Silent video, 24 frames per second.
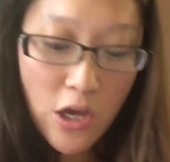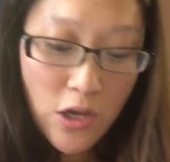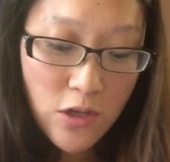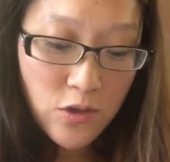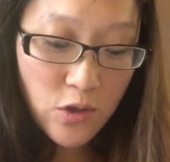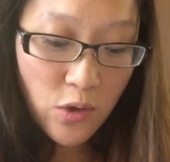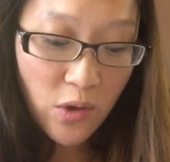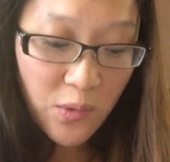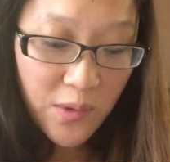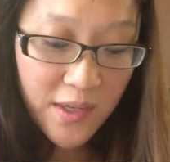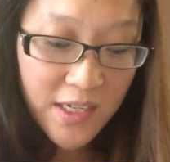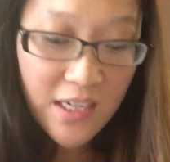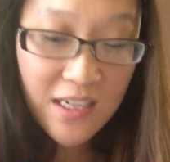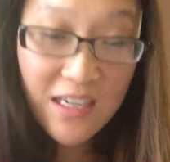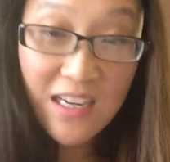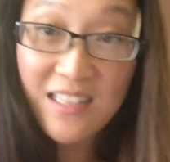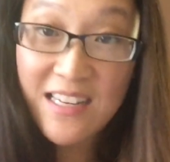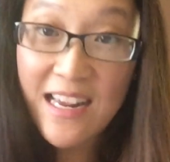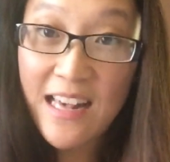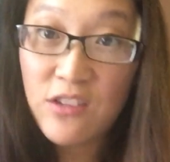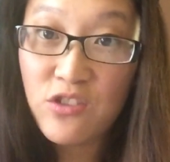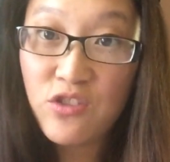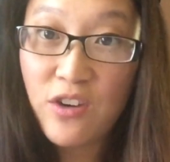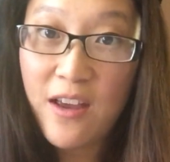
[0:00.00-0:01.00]
So I wanted to
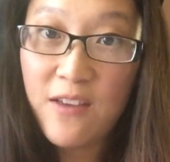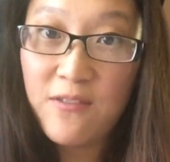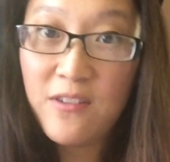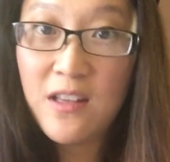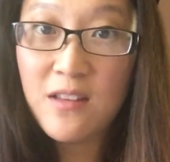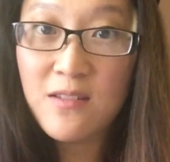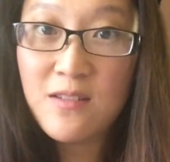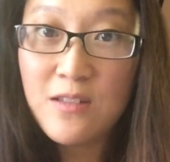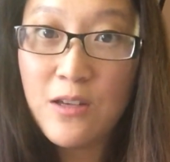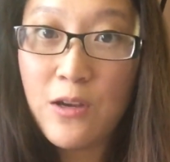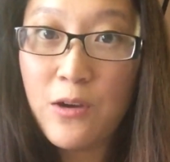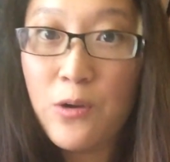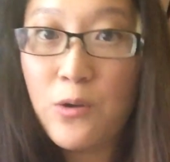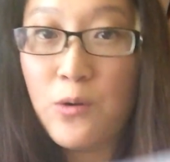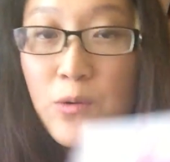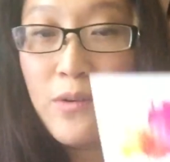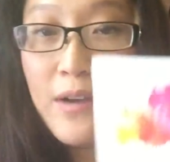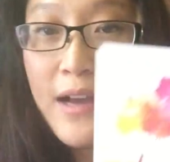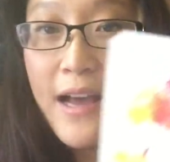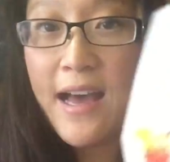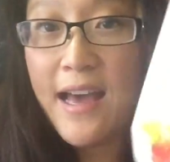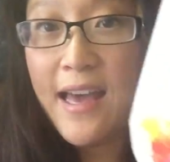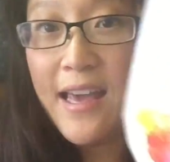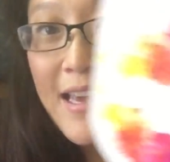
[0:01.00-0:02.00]
test drive it.
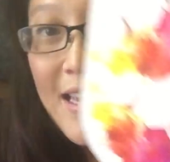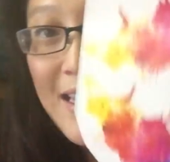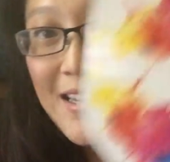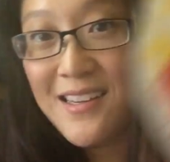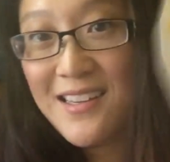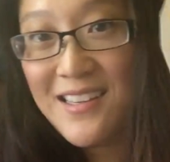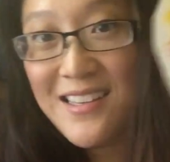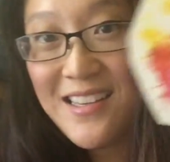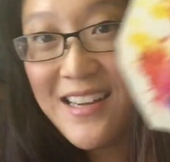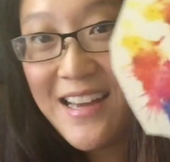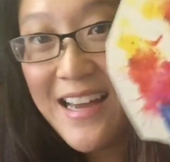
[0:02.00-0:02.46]
So I